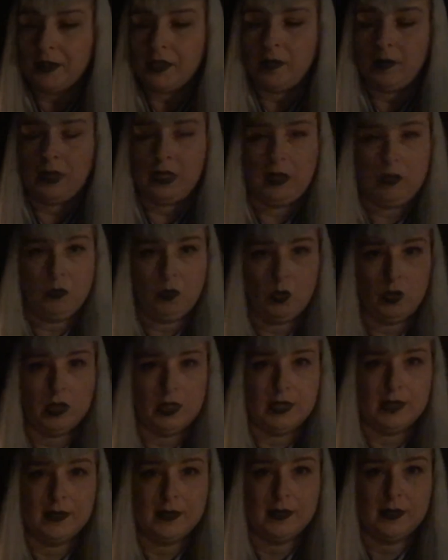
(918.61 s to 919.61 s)
to me
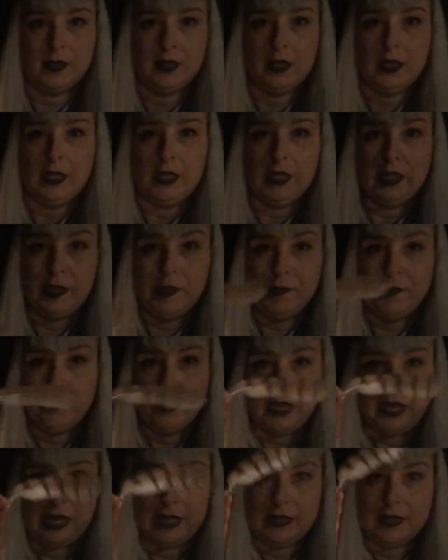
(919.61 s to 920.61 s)
was, in
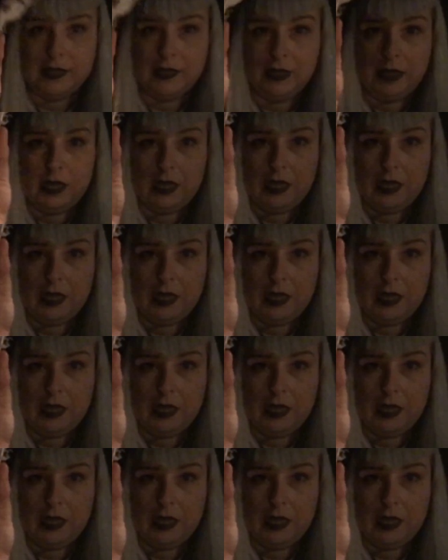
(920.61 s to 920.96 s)
fact,